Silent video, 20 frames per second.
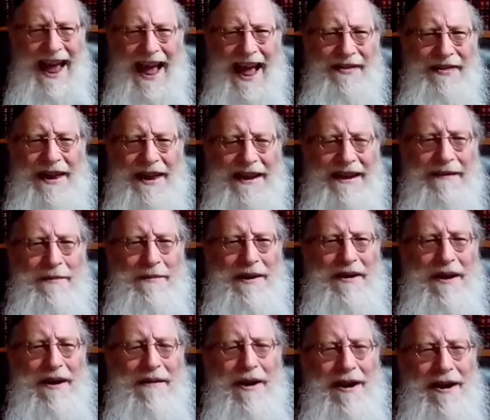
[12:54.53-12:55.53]
and they could
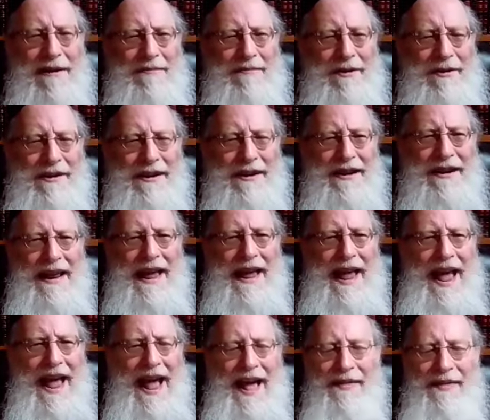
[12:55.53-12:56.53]
become heartbroken,
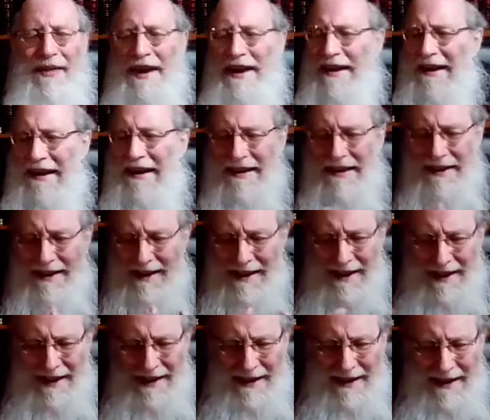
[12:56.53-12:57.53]
and they could.
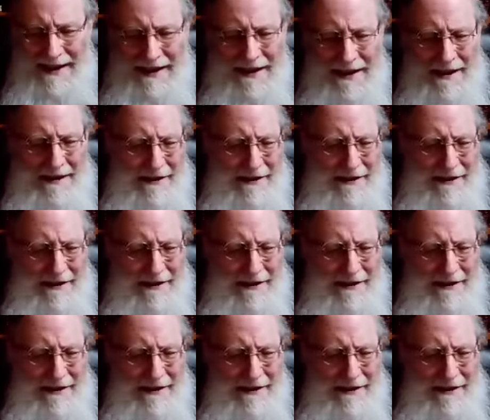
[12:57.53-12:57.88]
Uh,